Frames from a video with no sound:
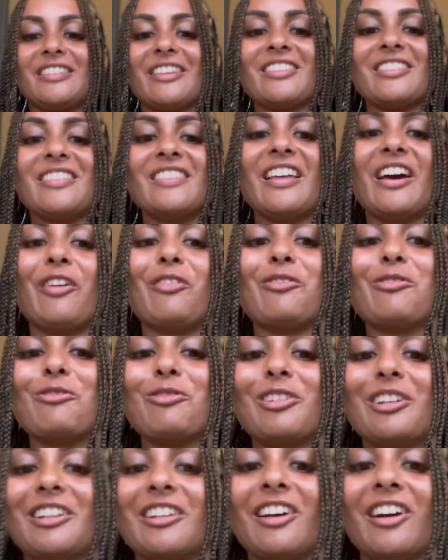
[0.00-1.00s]
Doesn't that all
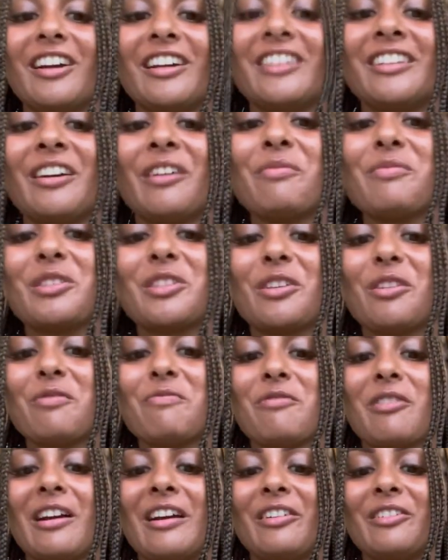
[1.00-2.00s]
align? I'm so
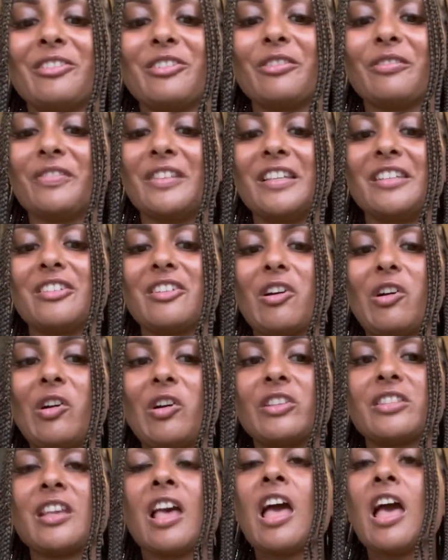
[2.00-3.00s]
proud of these
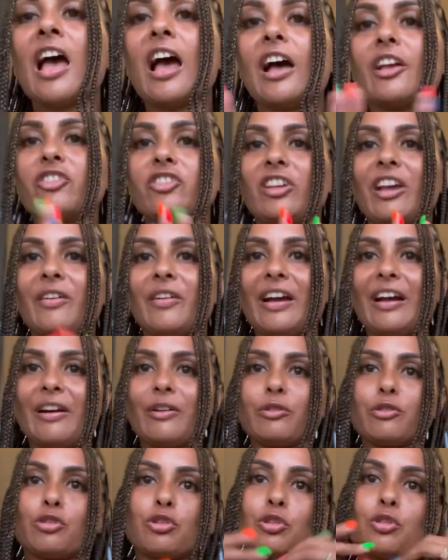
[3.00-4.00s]
cards. A shout
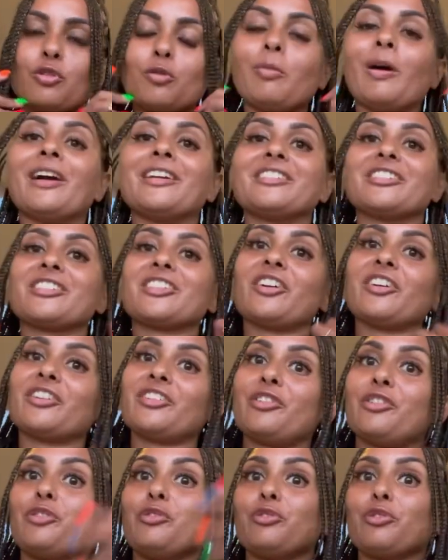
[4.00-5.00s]
out to my designer,
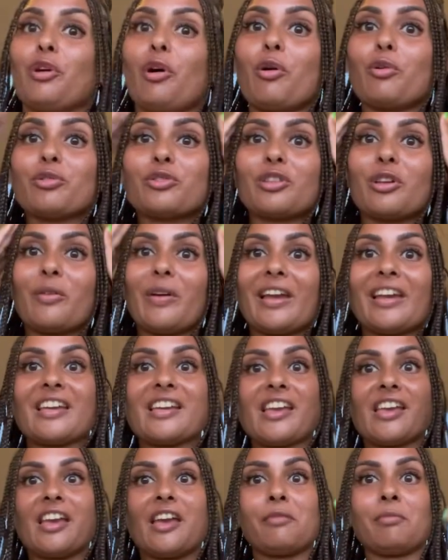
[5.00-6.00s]
who's also,
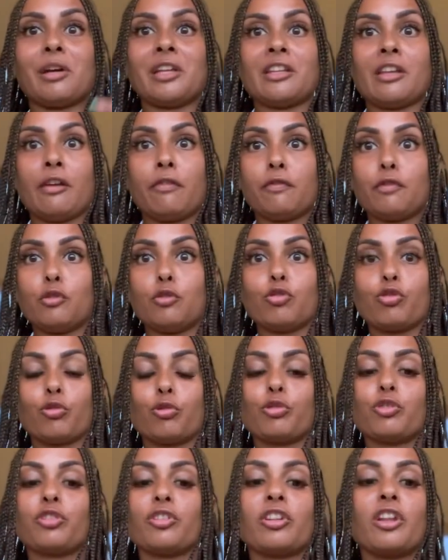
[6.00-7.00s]
aka my nephew
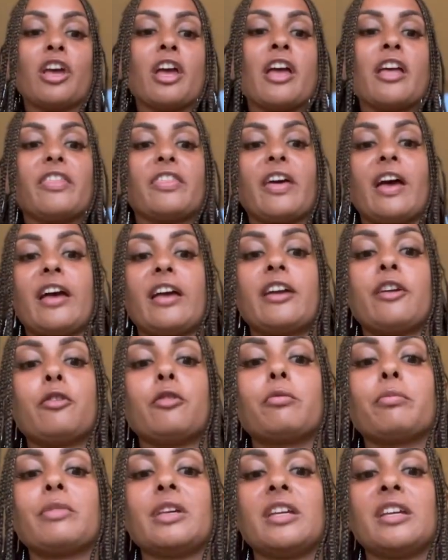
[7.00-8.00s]
Jordan, that
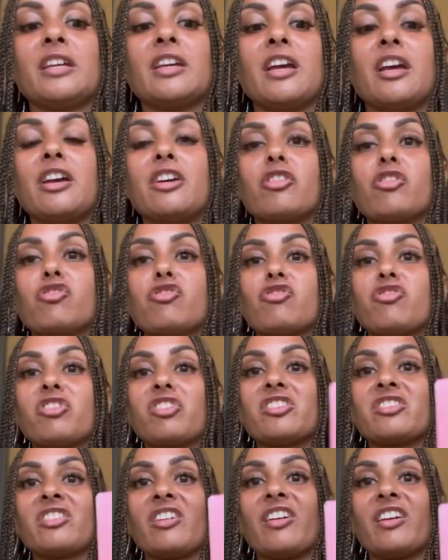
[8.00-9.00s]
helped me
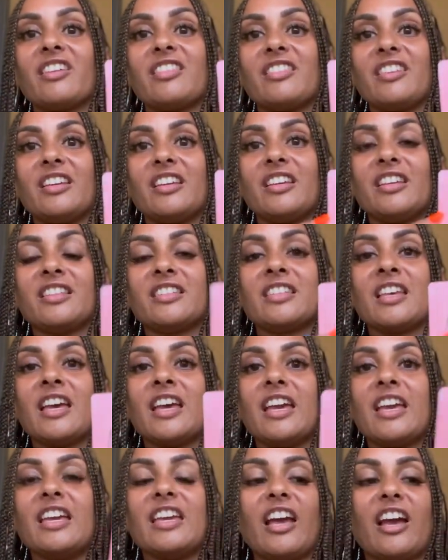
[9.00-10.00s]
design these.
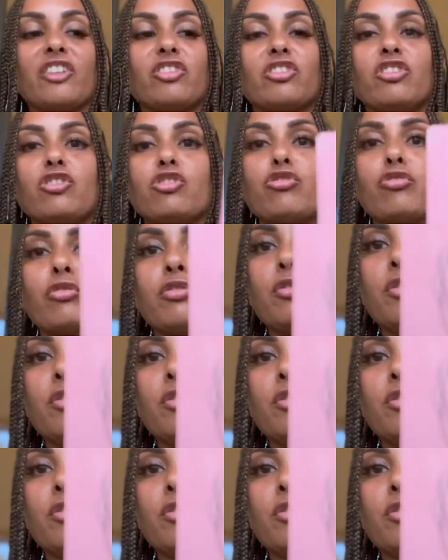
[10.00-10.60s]
He actually drew